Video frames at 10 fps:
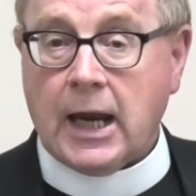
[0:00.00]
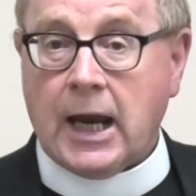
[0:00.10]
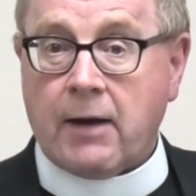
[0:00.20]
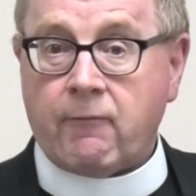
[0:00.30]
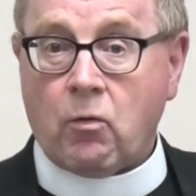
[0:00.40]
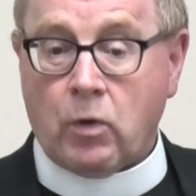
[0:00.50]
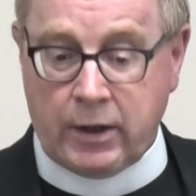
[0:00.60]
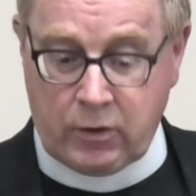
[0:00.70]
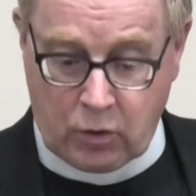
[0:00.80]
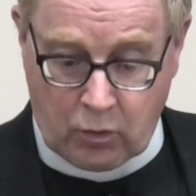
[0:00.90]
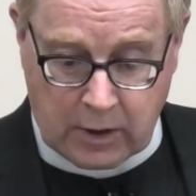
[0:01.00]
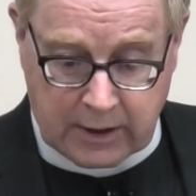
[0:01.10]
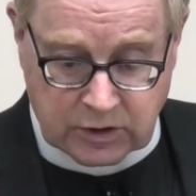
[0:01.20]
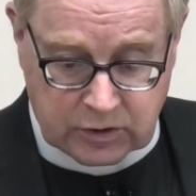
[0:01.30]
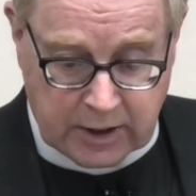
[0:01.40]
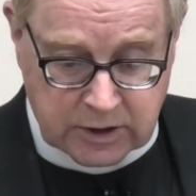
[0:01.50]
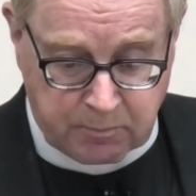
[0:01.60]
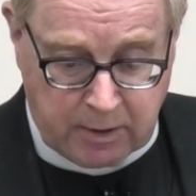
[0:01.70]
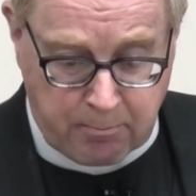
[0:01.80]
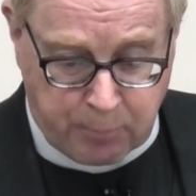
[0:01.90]
everyone who has just
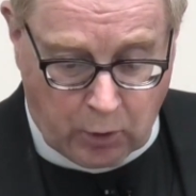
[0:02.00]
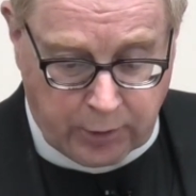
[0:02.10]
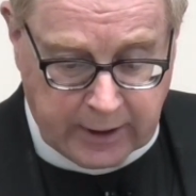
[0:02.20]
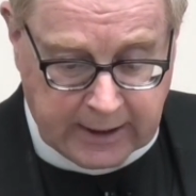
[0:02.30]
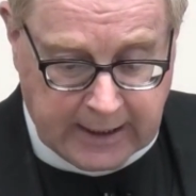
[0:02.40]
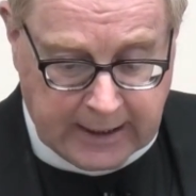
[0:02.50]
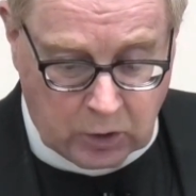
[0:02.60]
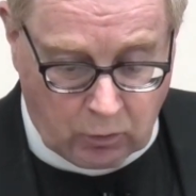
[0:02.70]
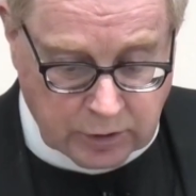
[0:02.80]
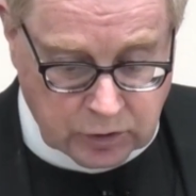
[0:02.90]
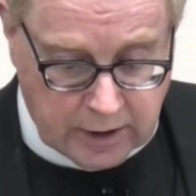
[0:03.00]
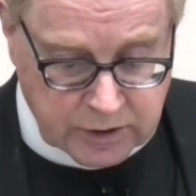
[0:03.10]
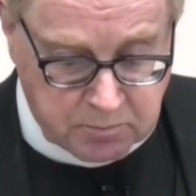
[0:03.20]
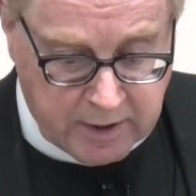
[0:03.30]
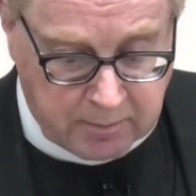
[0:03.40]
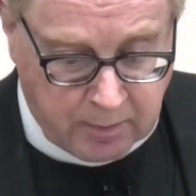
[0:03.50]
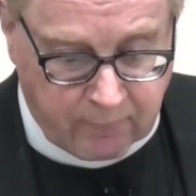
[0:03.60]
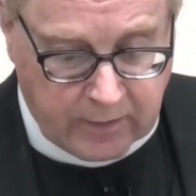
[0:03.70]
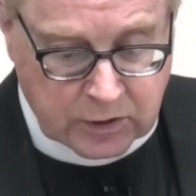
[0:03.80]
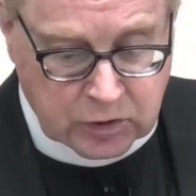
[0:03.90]
been born again, who has just made a
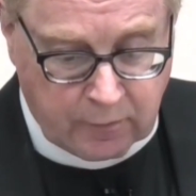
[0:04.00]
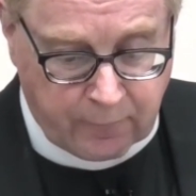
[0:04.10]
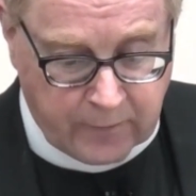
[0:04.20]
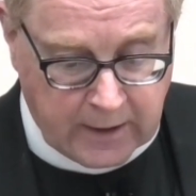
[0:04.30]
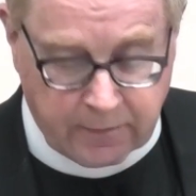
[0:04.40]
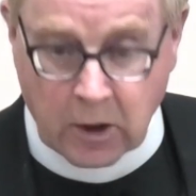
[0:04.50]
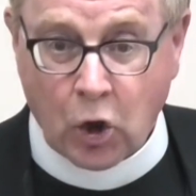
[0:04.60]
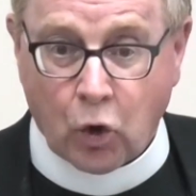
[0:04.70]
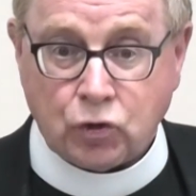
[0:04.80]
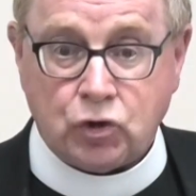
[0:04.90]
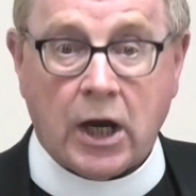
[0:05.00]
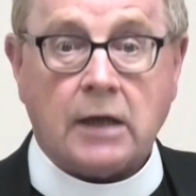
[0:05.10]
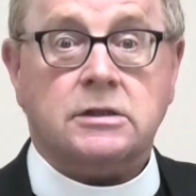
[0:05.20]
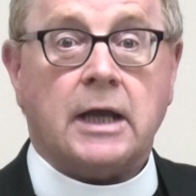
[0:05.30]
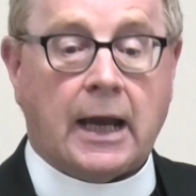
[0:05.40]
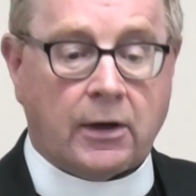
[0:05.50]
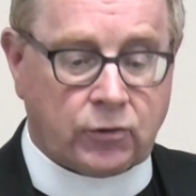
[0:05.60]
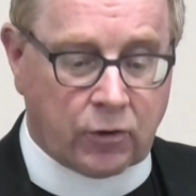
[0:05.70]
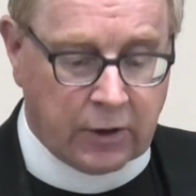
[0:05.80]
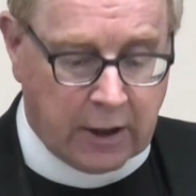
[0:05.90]
profession of faith, who's just
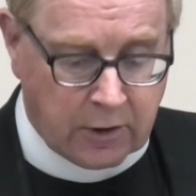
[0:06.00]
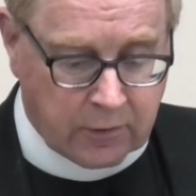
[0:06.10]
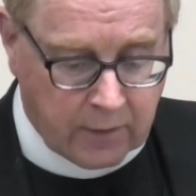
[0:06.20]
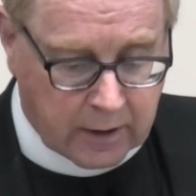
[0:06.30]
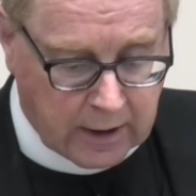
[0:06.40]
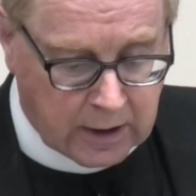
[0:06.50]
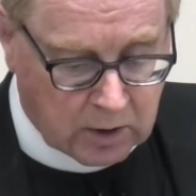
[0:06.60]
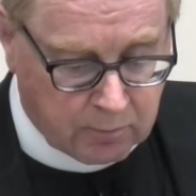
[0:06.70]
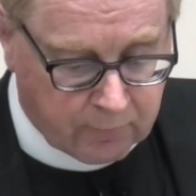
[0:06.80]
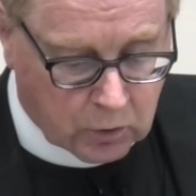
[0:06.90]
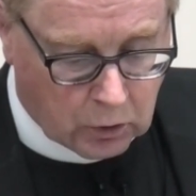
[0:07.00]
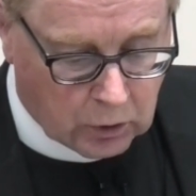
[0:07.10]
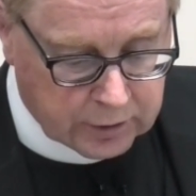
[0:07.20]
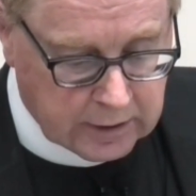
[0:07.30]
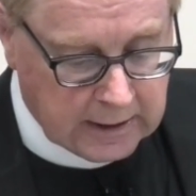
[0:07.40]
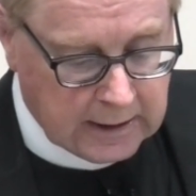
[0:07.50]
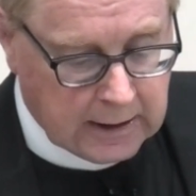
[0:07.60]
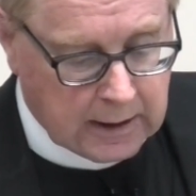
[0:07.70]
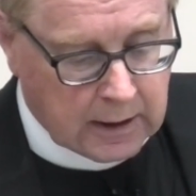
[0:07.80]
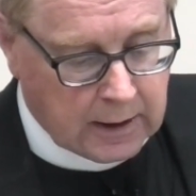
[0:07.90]
entered into the kingdom of God,
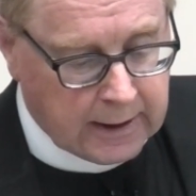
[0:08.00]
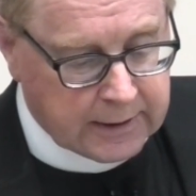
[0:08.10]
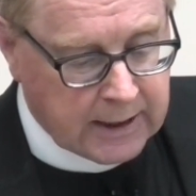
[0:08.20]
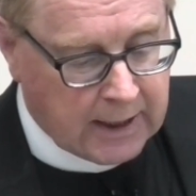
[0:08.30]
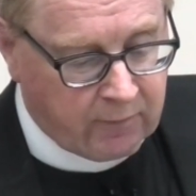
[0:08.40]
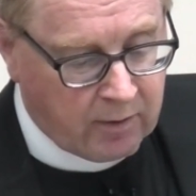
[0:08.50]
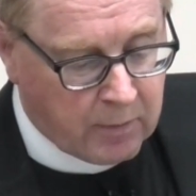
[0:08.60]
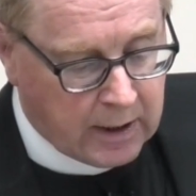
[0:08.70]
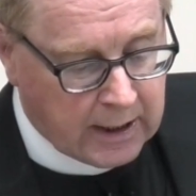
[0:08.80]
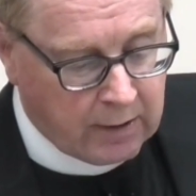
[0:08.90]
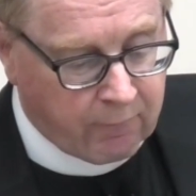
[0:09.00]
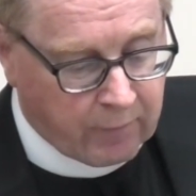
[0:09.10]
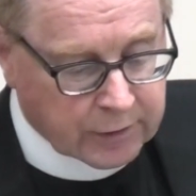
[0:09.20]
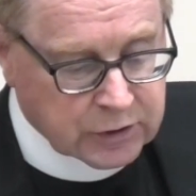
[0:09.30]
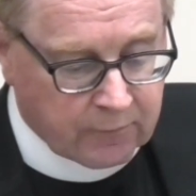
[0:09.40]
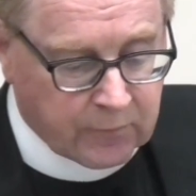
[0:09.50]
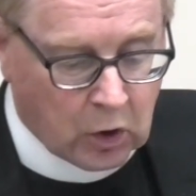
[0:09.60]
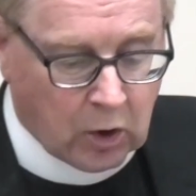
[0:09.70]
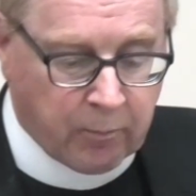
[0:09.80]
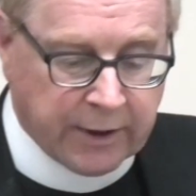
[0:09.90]
let every man first of
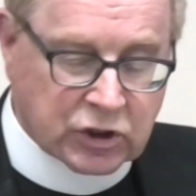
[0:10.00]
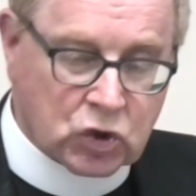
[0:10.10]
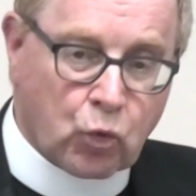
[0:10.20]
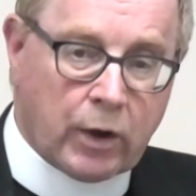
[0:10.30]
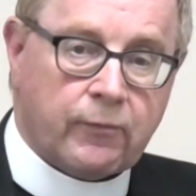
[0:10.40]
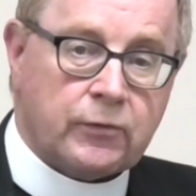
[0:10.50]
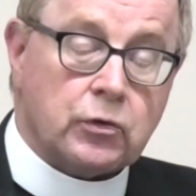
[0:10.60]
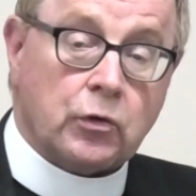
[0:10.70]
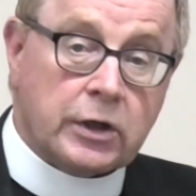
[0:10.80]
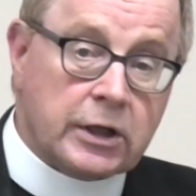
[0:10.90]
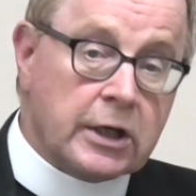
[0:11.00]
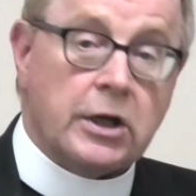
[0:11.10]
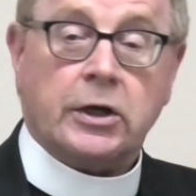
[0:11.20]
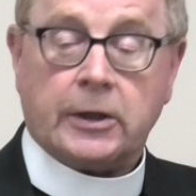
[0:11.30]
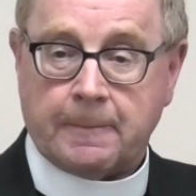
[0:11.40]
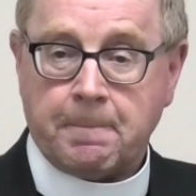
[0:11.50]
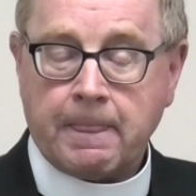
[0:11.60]
all be swift to hear.